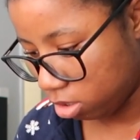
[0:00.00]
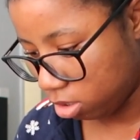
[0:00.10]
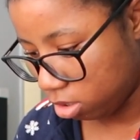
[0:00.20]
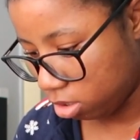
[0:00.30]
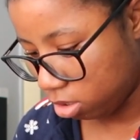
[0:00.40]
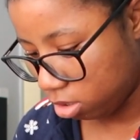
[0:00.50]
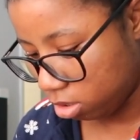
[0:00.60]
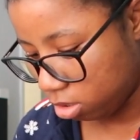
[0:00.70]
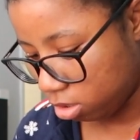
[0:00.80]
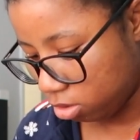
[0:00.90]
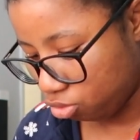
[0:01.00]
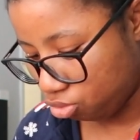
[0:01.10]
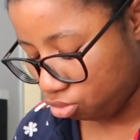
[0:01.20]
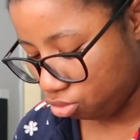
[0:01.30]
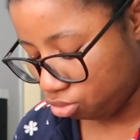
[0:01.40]

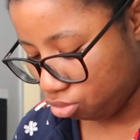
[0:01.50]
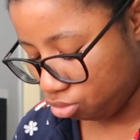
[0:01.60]
(silence)